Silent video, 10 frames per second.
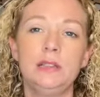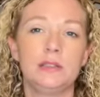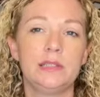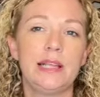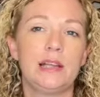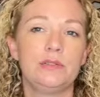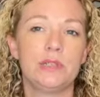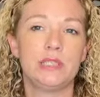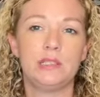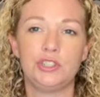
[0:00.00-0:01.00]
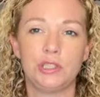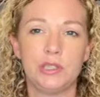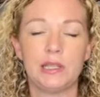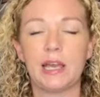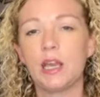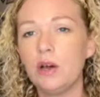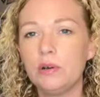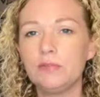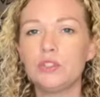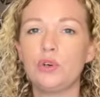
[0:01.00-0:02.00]
learning how to intentionally let
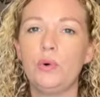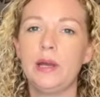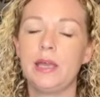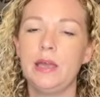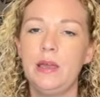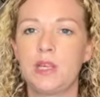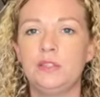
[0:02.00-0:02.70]
go of a toy.